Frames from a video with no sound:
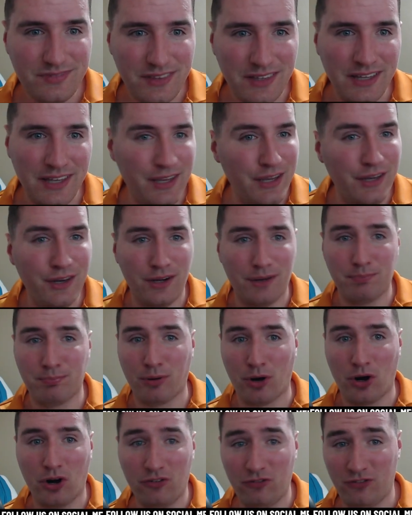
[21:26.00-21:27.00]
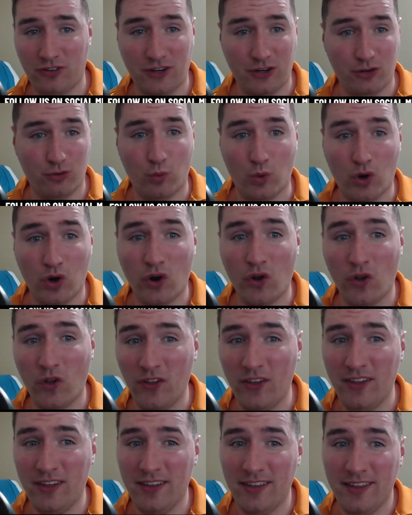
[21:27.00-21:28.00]
in a perfect
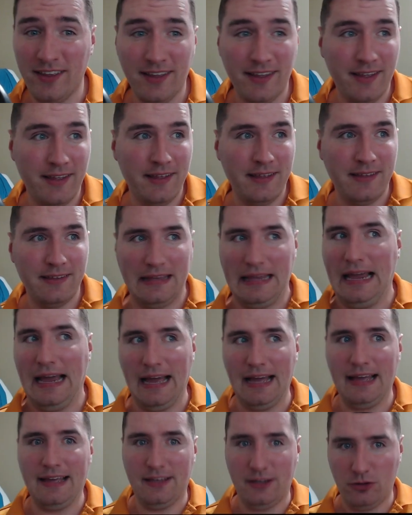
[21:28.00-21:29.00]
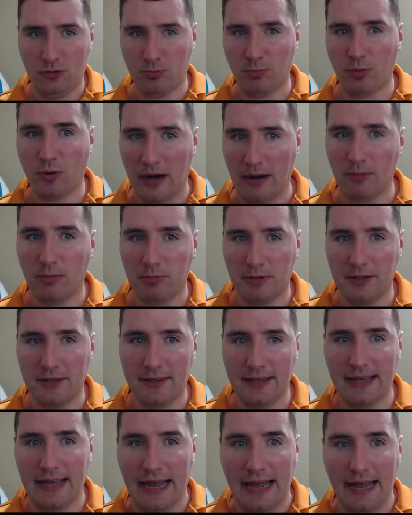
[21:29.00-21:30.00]
world, yeah, he's probably
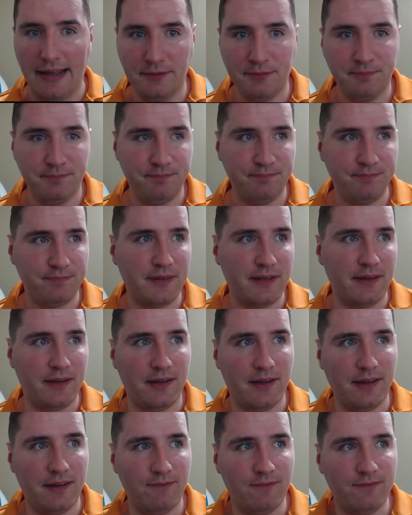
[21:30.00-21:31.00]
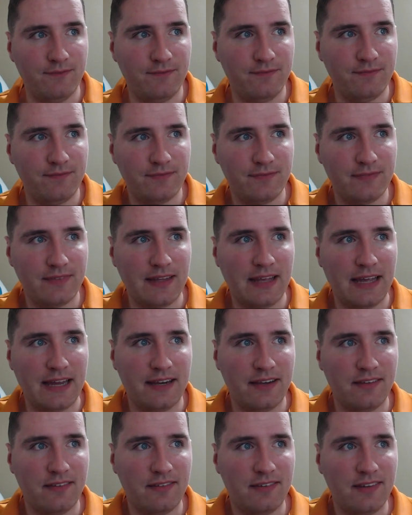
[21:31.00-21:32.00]
the guy. I
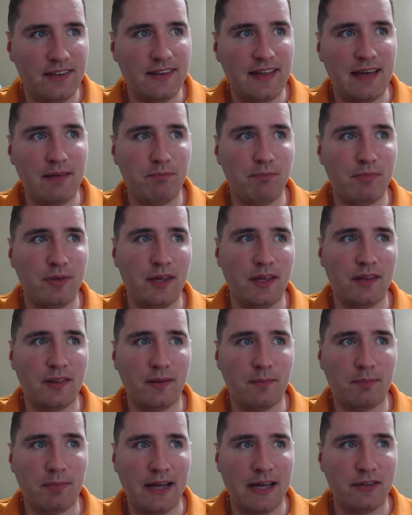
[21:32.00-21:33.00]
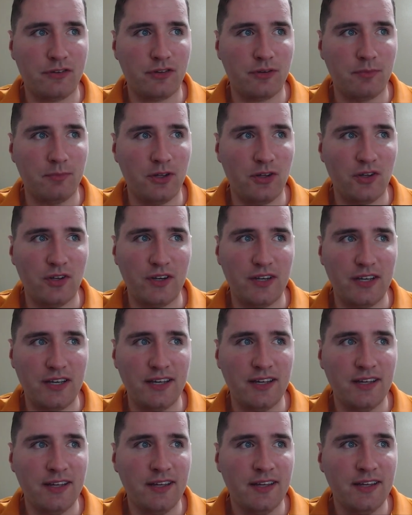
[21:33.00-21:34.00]
can see that being the
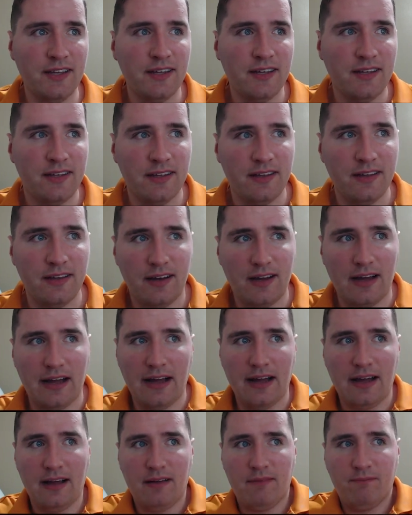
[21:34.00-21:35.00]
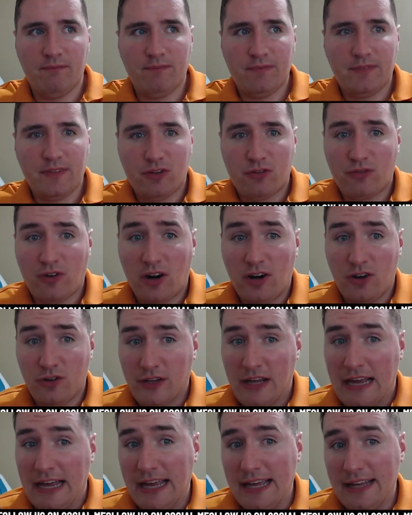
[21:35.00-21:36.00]
possibility. As far as
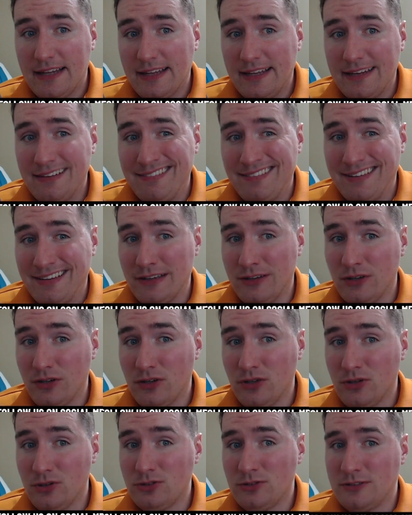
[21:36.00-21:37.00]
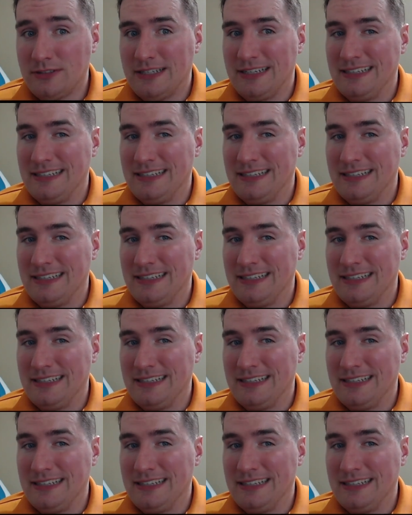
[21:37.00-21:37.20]
Illott goes,